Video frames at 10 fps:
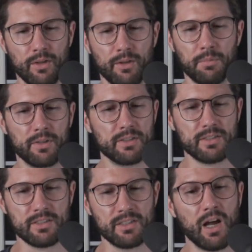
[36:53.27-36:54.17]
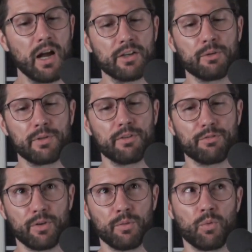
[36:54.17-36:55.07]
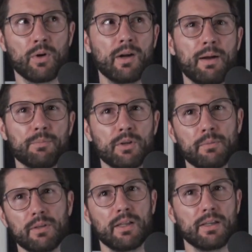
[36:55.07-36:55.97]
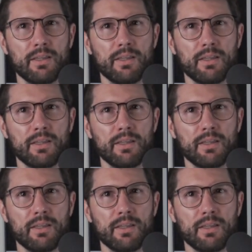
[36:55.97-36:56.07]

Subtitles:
But this is not going to be a film where I'm going to be like,